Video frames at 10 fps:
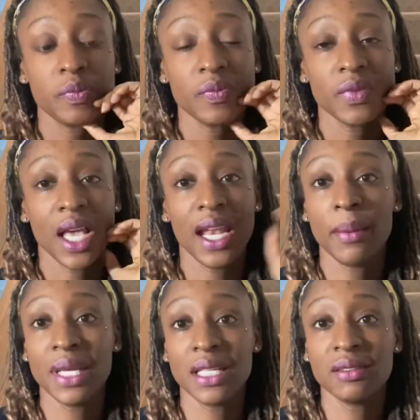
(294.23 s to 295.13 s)
And I
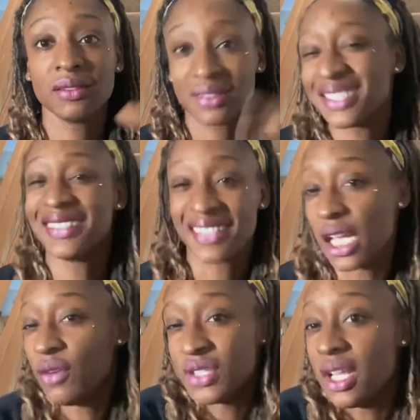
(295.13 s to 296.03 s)
mean, since then,
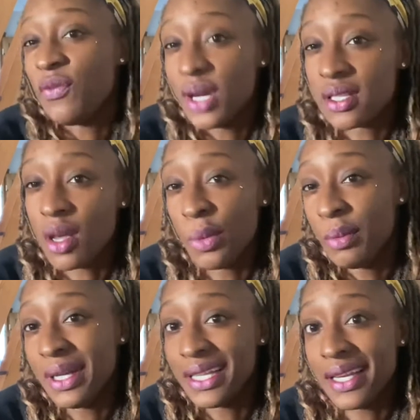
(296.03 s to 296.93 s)
obviously, I've worked a couple
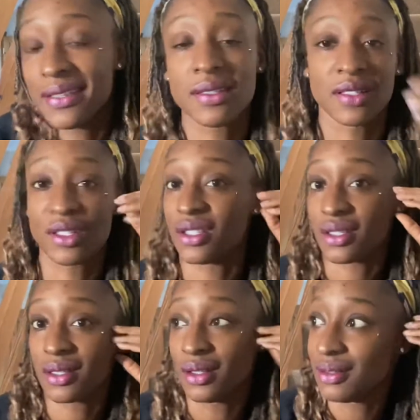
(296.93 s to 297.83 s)
Mondays. It's just,
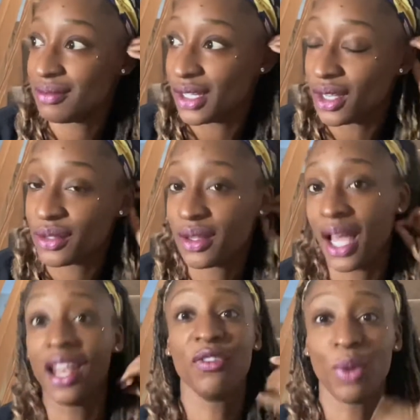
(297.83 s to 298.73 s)
you know, I
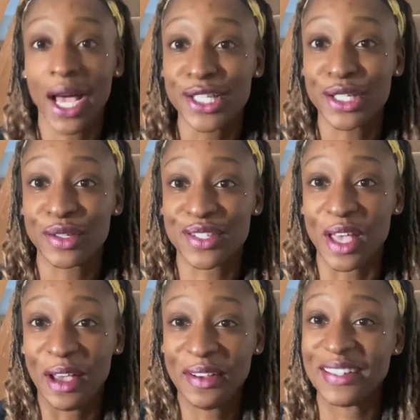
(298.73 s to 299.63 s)
love what I do, so
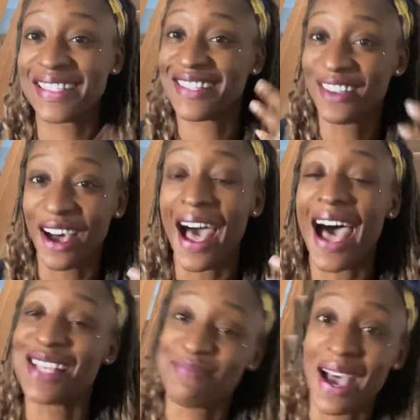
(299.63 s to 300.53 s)
it's not
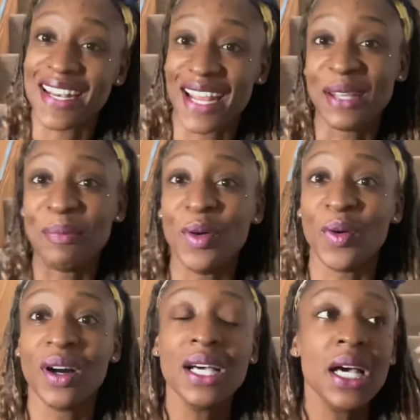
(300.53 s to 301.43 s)
as bad anymore.
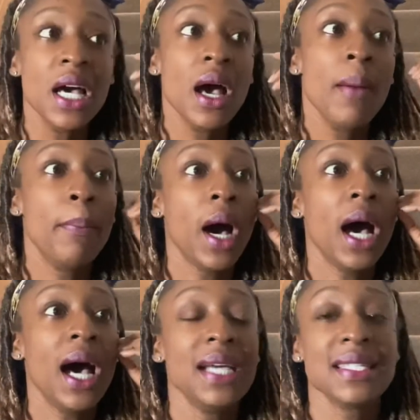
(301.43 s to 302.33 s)
But
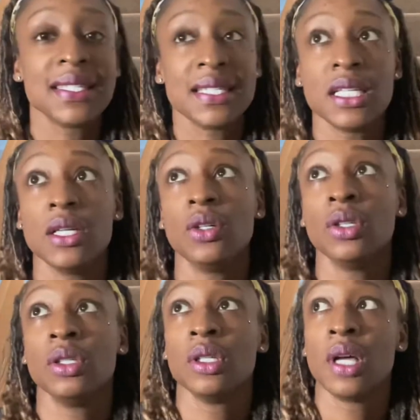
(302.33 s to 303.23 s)
I still,
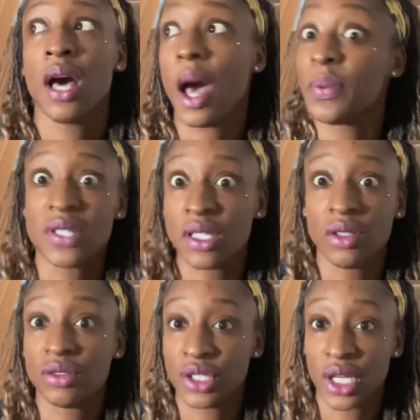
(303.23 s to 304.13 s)
up until,
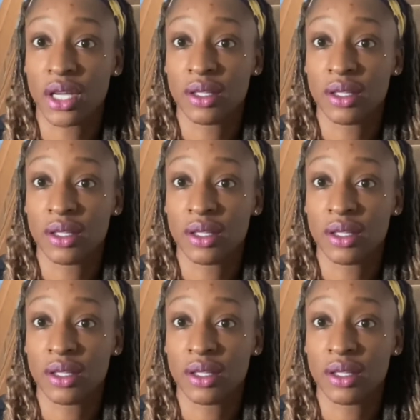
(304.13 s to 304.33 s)
you know,